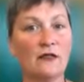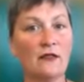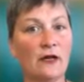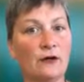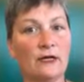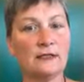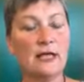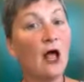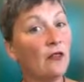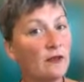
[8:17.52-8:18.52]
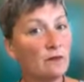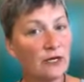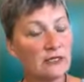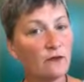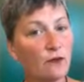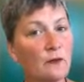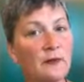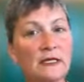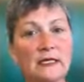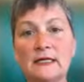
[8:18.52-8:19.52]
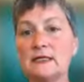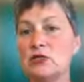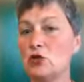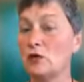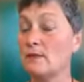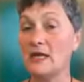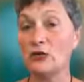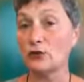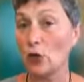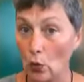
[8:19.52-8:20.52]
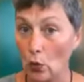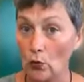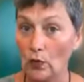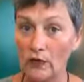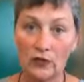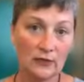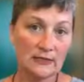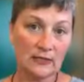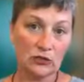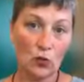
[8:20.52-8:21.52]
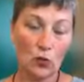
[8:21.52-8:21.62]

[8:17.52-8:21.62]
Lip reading: there is healthy breast formulas. You can make your own with your essential